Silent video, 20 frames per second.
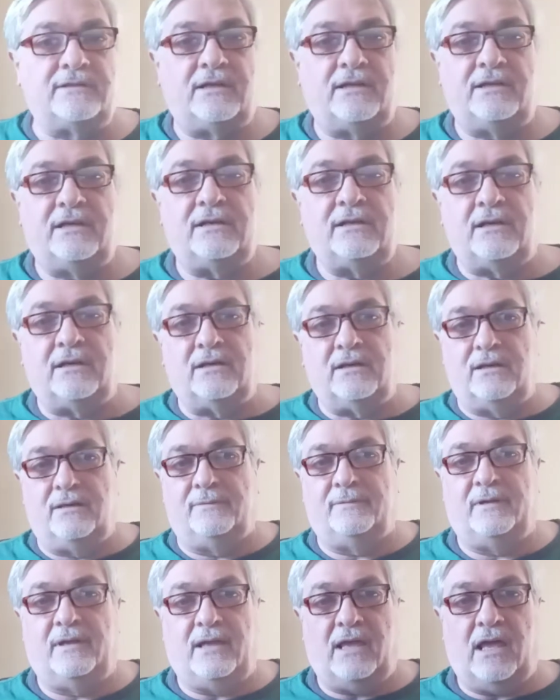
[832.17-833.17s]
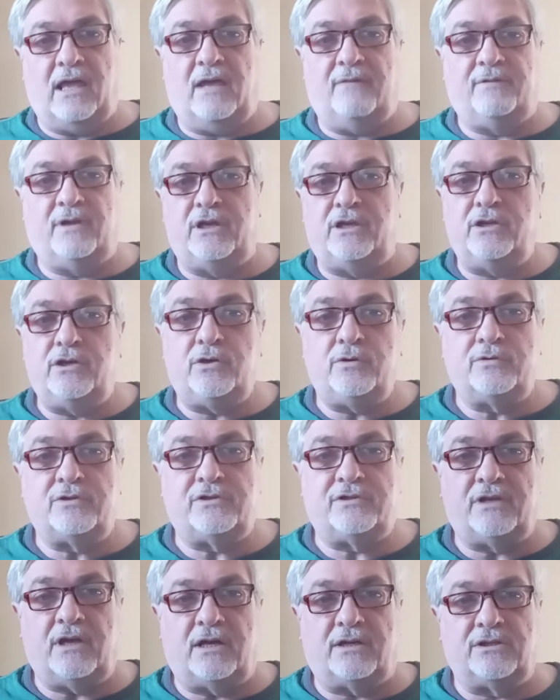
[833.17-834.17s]
They didn't have a huge
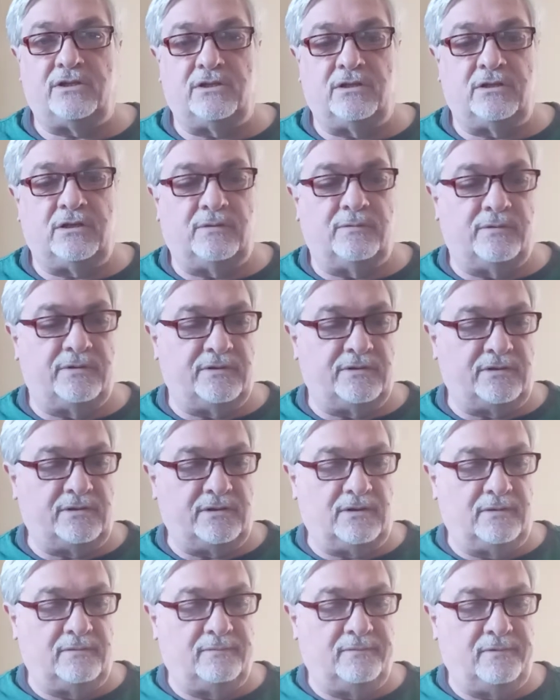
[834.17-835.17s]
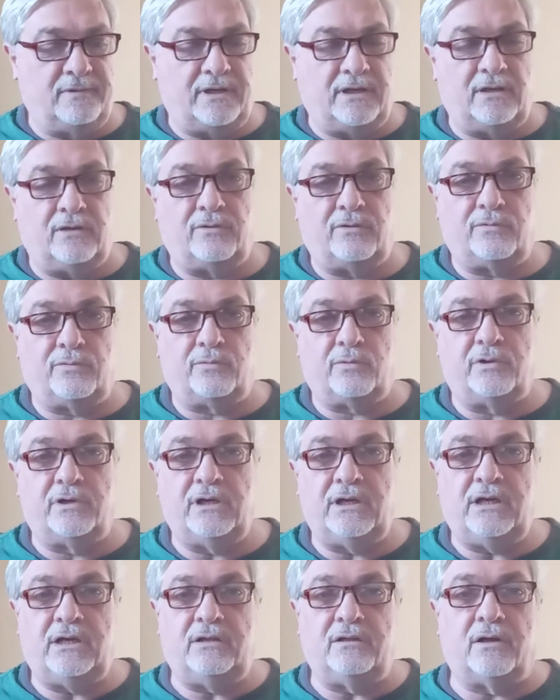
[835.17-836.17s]
section. It was like
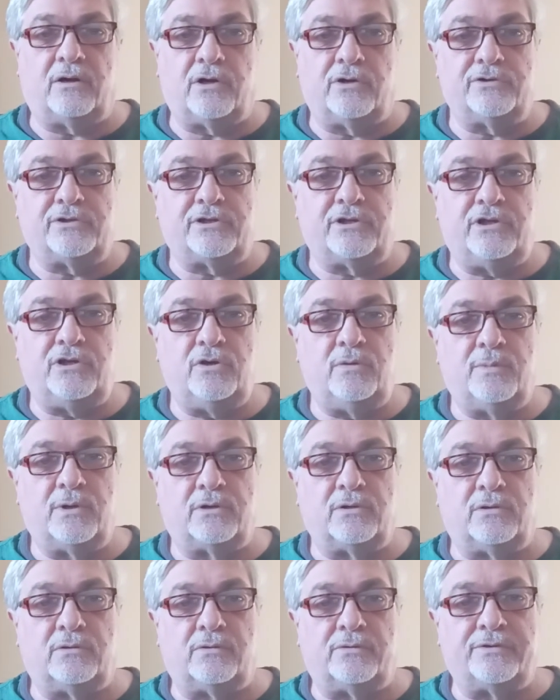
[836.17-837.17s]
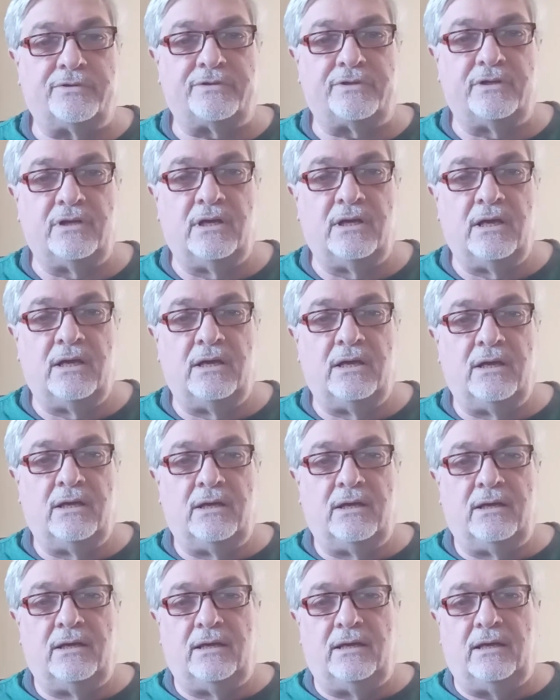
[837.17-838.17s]
3 large cubicles
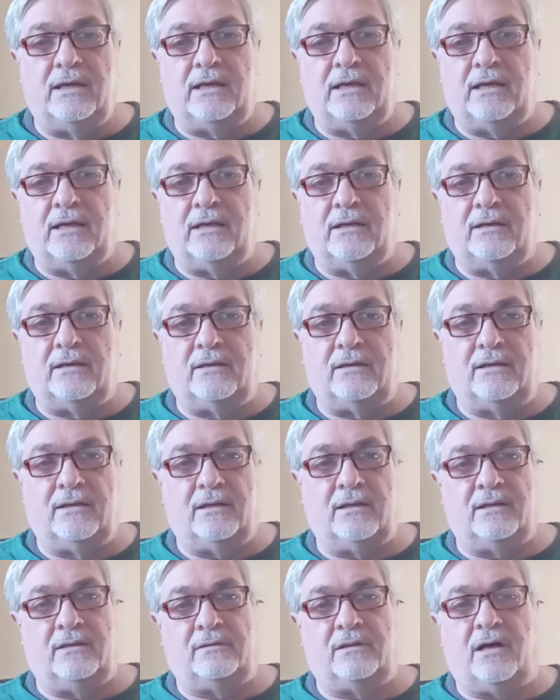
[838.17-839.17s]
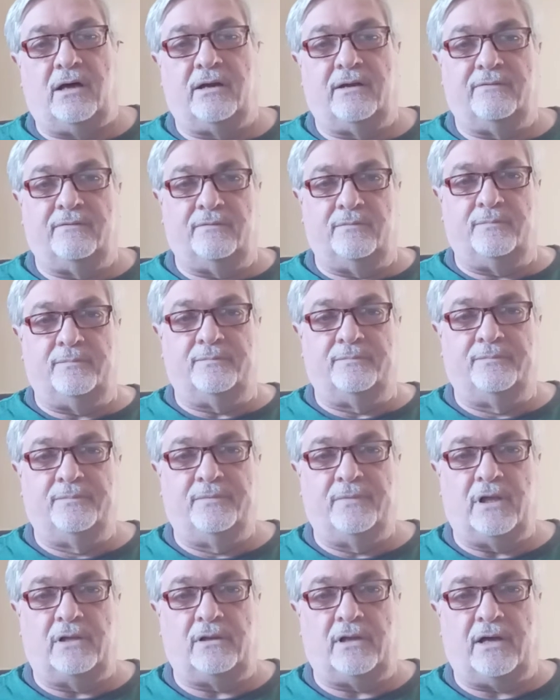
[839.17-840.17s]
and a lot
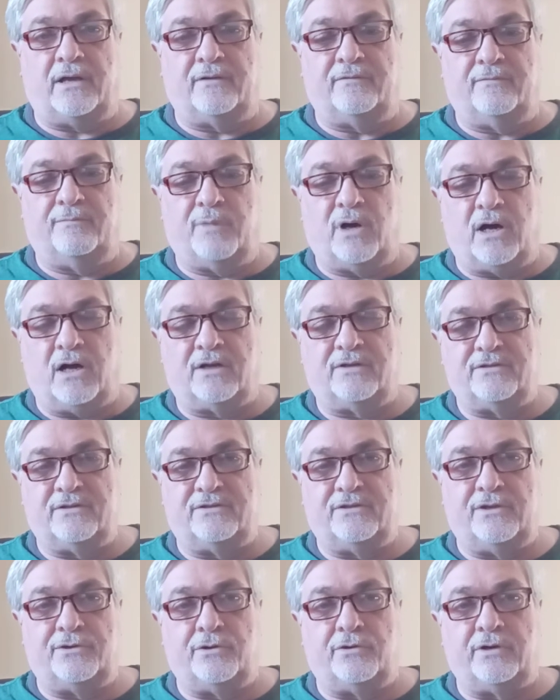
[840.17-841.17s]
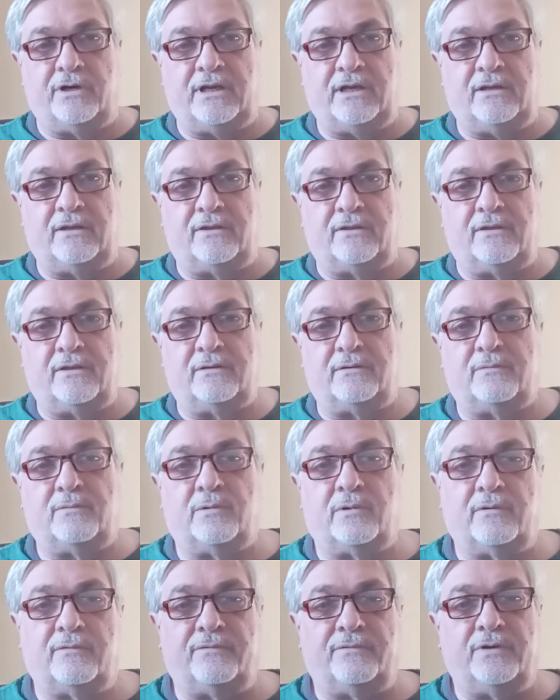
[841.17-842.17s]
of boxes underneath that
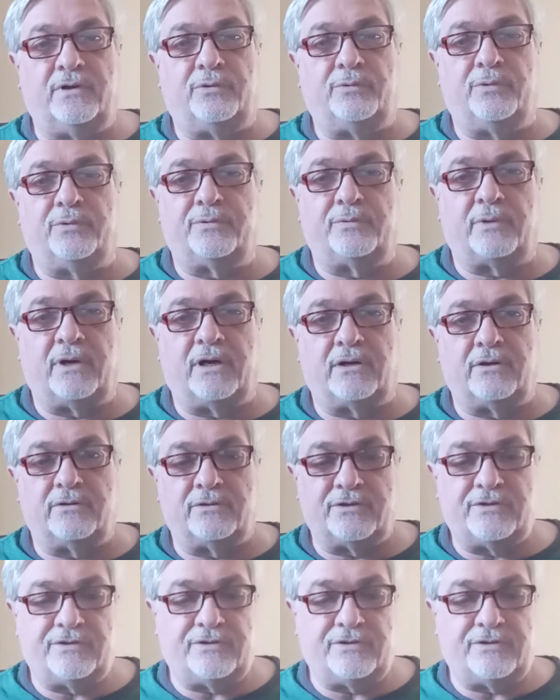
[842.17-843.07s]
were filled with records.